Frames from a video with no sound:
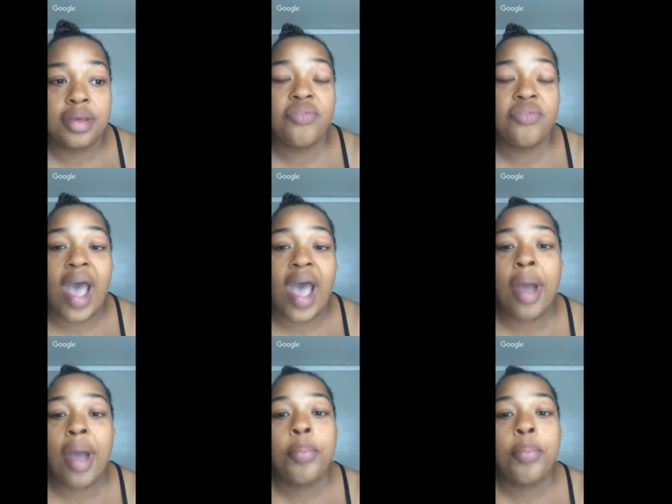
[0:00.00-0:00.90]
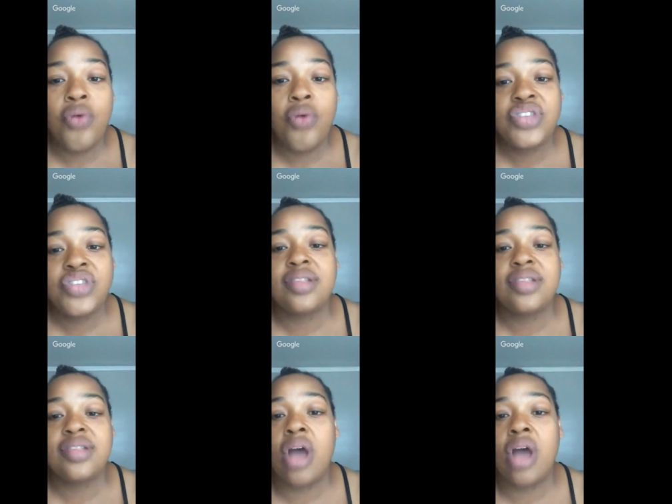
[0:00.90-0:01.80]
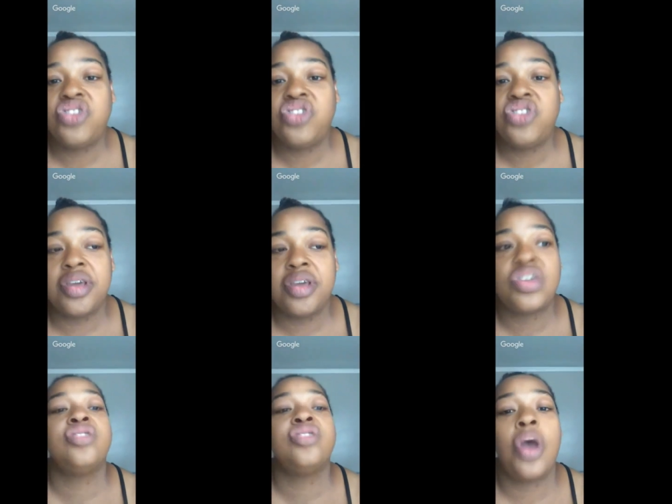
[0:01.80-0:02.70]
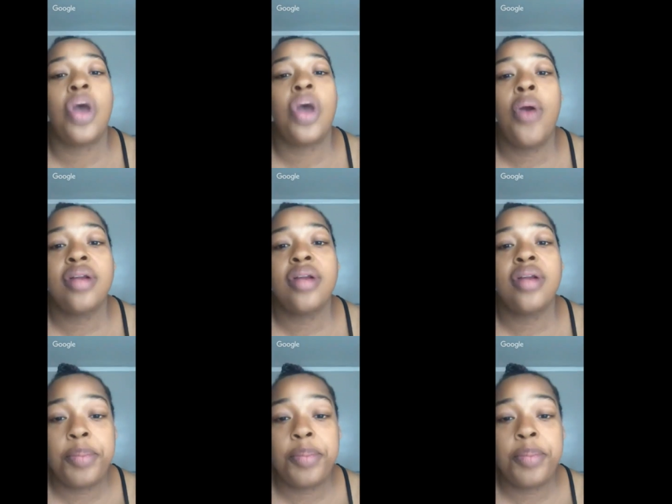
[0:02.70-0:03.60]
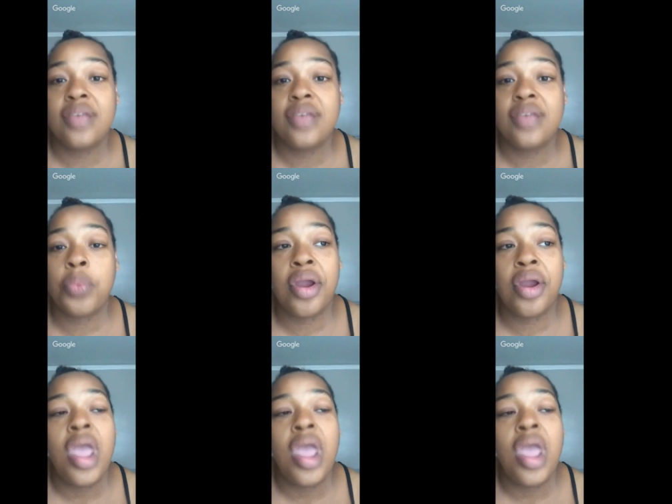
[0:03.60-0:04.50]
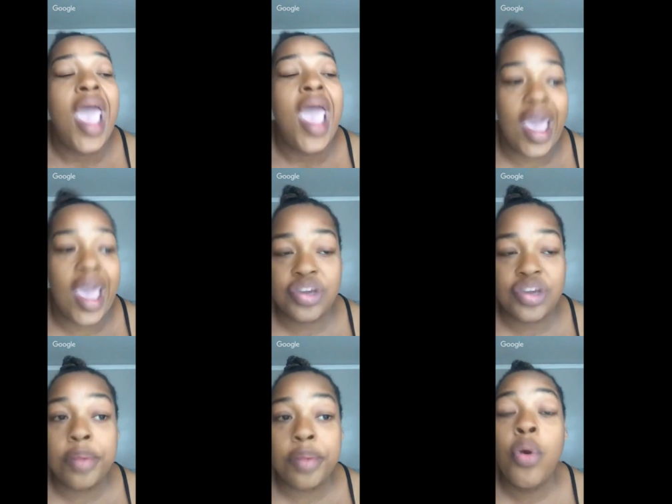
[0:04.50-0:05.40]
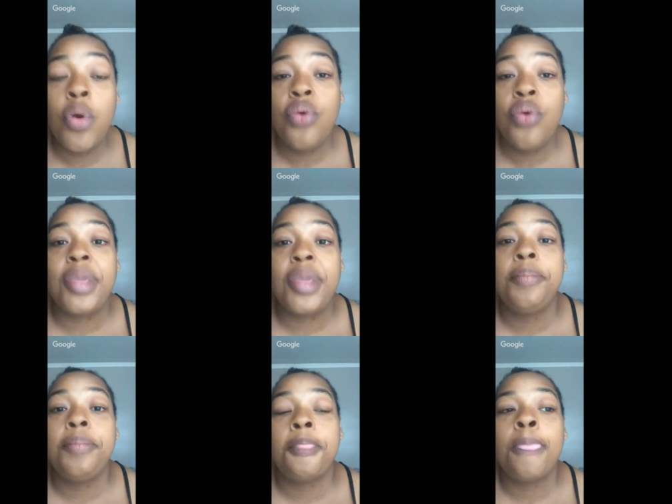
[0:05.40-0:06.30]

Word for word: provide my proof to this law judge and show her the CPS record, and she removed me.